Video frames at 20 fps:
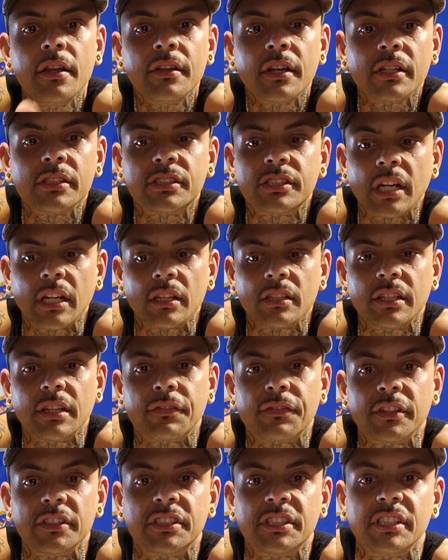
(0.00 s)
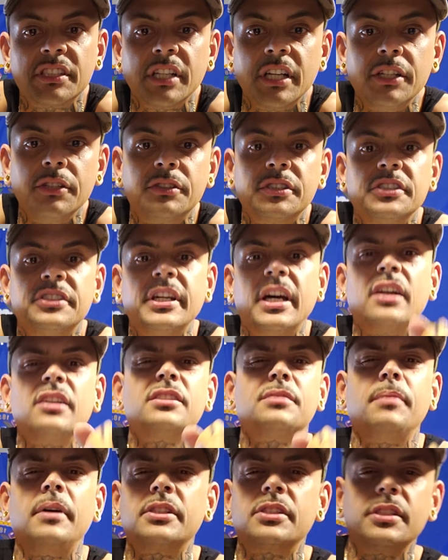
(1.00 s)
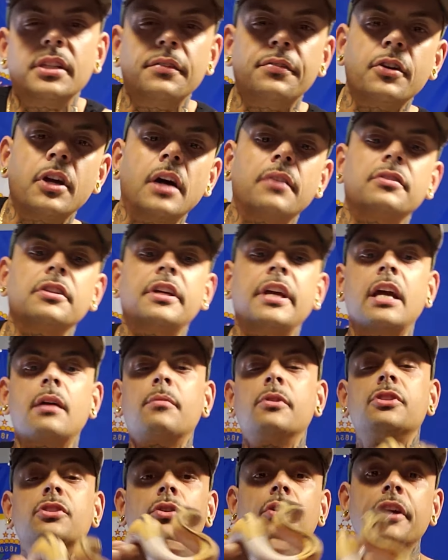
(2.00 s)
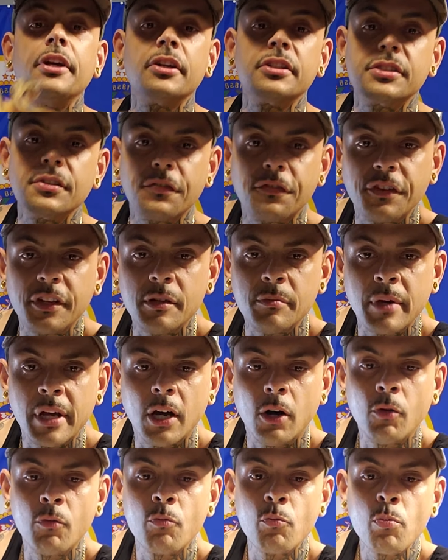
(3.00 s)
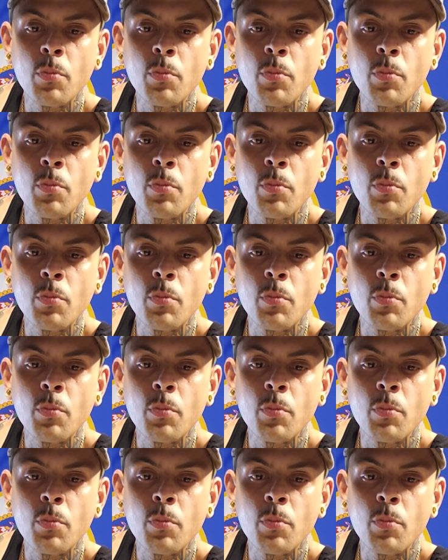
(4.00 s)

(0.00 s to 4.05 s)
there's subtle differences that you can tell, especially if you're off the camera. So here's a female.